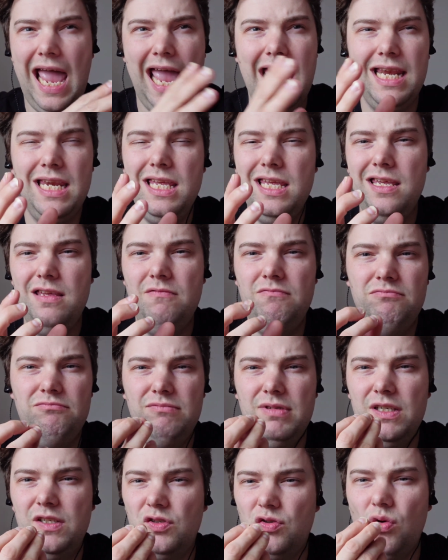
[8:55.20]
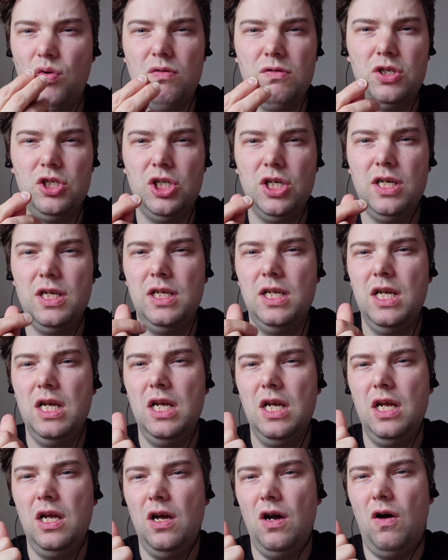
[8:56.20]
any distortion
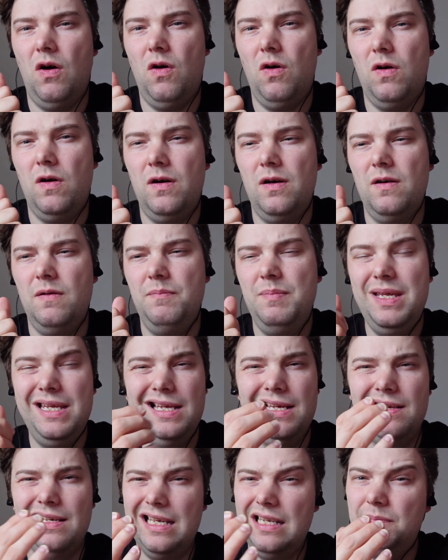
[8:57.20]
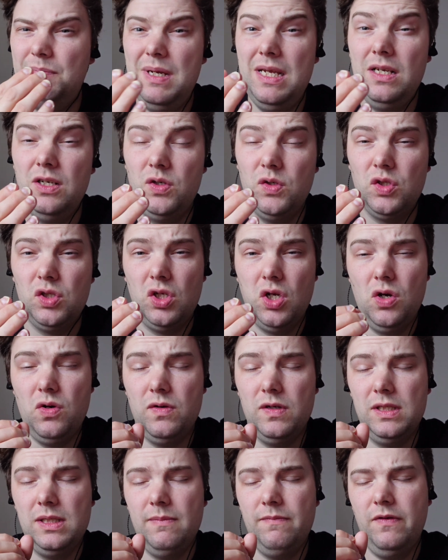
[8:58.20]
or being too slow
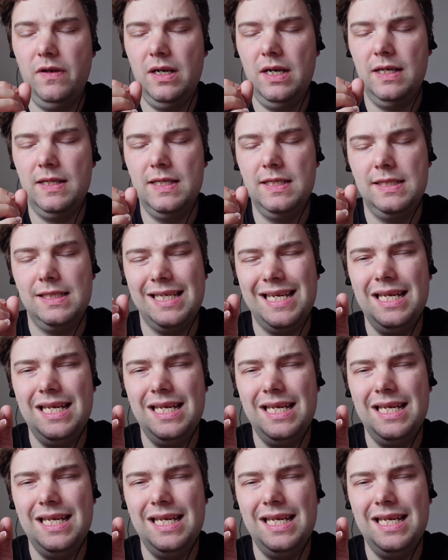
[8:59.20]
or something like this.